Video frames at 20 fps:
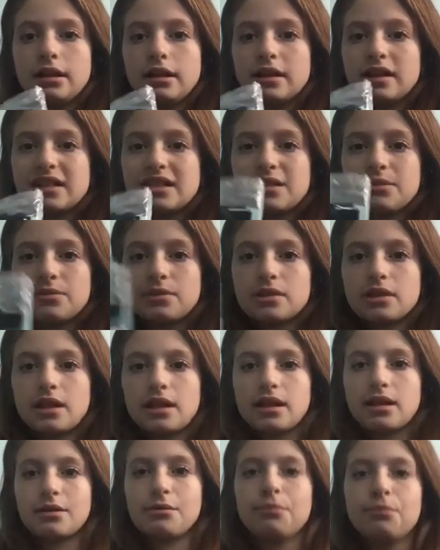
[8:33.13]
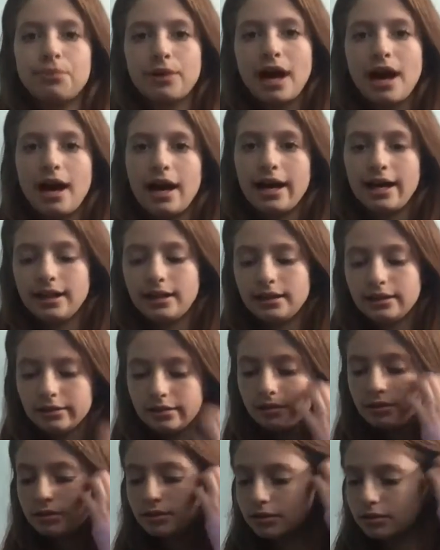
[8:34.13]
Because it was like buy
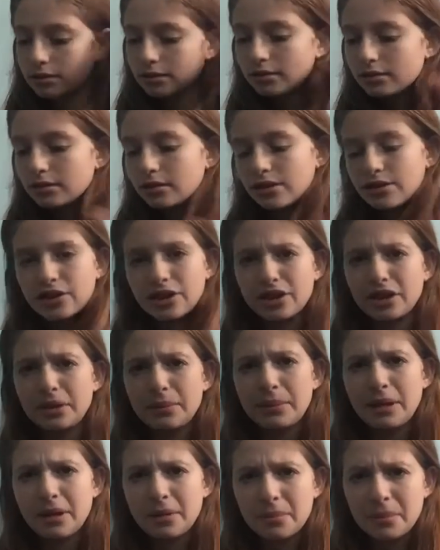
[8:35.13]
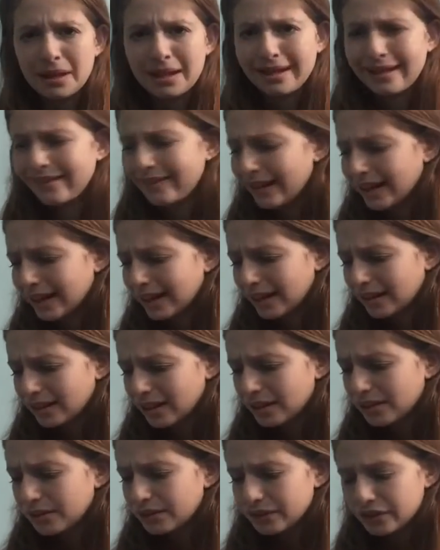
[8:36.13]
a certain amount of money and then get
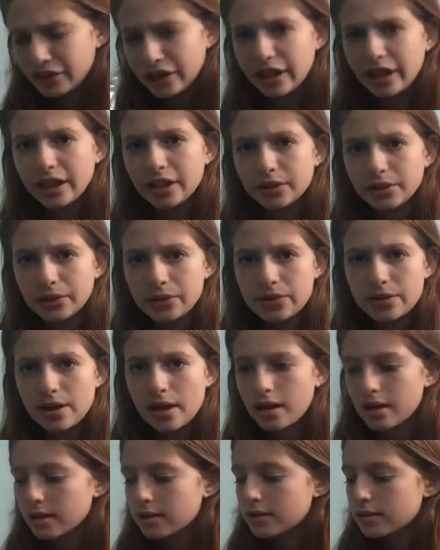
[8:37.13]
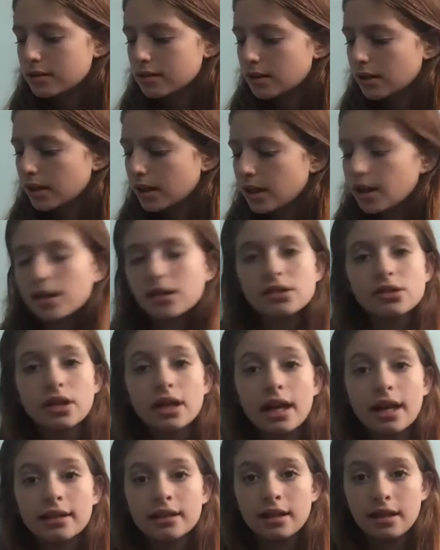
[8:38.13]
like free crew socks. So I
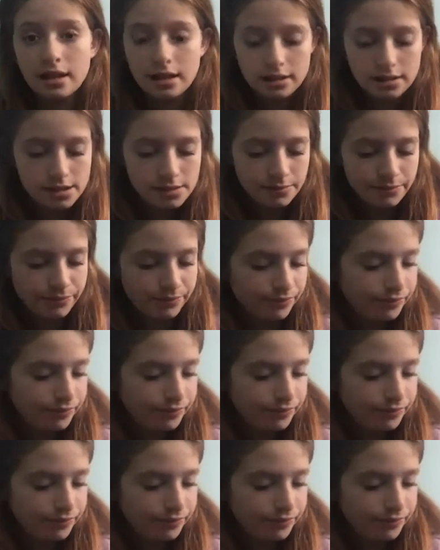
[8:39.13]
got these.